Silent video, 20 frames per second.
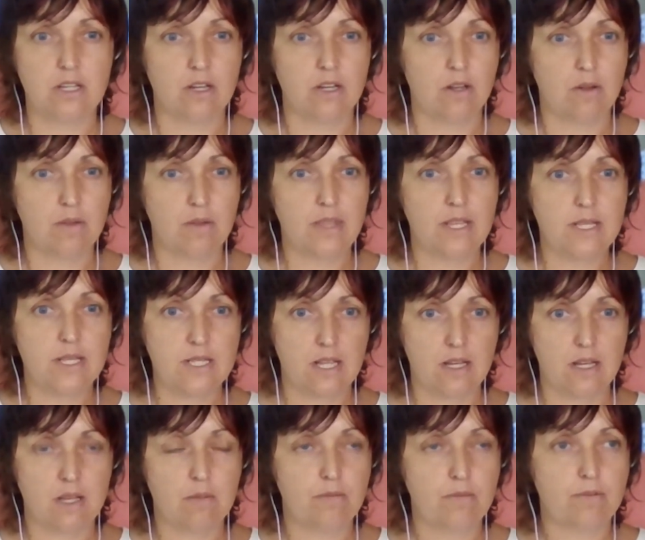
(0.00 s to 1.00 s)
and they
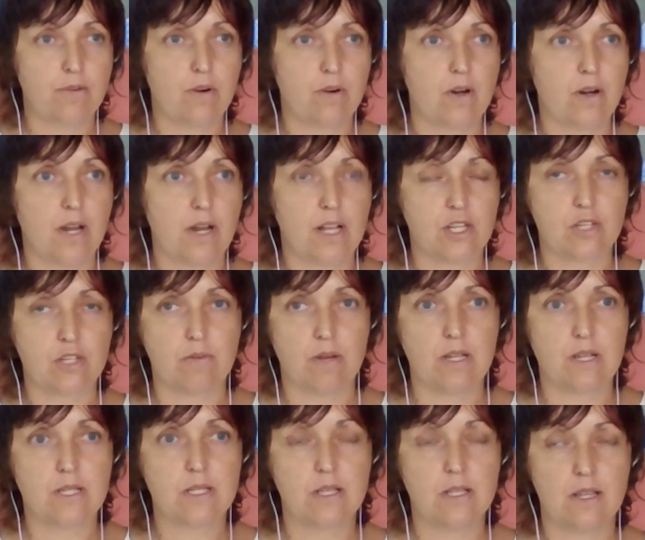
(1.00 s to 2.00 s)
sent him for
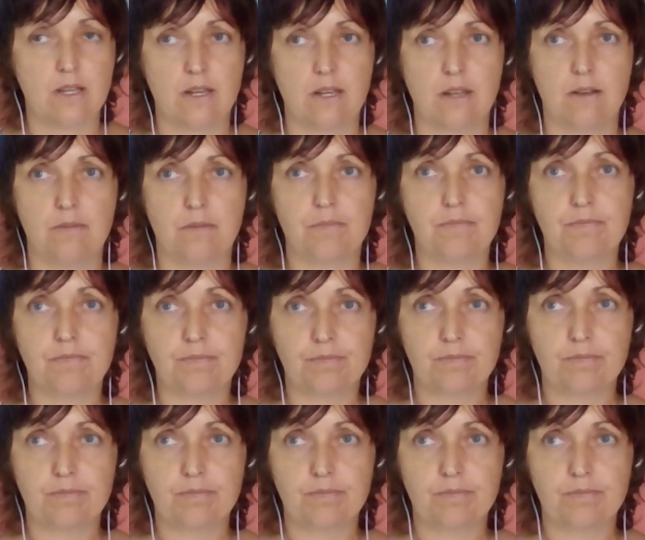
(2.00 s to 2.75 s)
x-rays, and